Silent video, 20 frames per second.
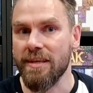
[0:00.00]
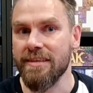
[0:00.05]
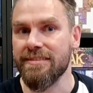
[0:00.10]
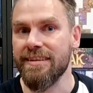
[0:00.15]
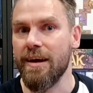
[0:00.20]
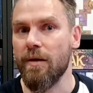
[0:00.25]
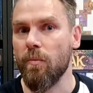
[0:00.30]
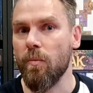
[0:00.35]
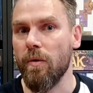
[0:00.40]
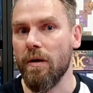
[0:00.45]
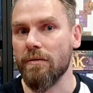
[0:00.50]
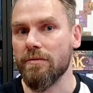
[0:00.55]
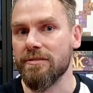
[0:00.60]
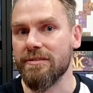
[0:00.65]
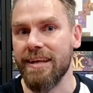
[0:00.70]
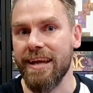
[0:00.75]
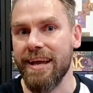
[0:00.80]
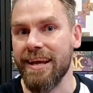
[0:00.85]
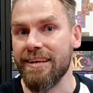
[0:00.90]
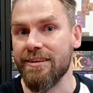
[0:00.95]
is that
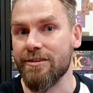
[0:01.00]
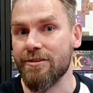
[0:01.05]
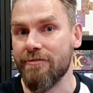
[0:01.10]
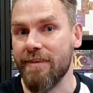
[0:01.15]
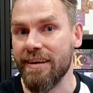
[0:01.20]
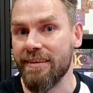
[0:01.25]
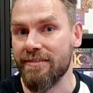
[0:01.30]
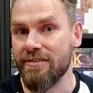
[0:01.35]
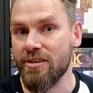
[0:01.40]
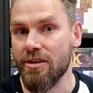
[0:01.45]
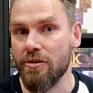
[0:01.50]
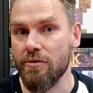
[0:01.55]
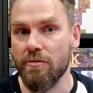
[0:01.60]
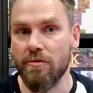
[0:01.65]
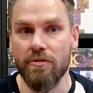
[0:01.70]
whilst a strength 2,